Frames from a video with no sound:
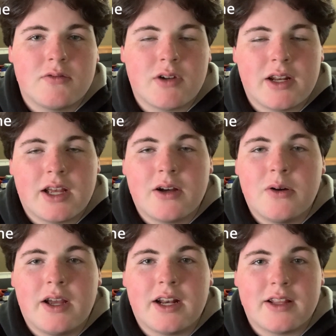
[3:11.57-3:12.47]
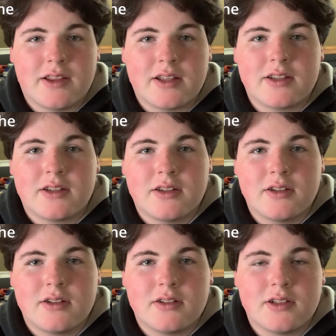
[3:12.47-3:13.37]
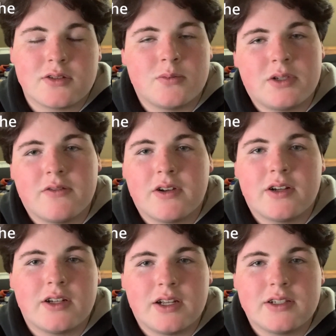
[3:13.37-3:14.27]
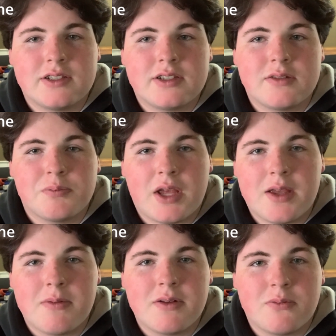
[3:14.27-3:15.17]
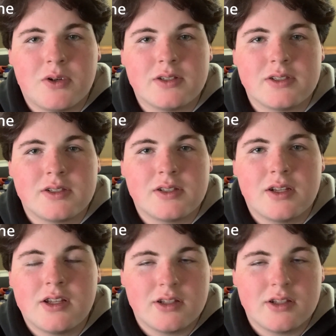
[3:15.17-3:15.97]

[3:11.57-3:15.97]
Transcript: right now, and I think this will be a very nice payment once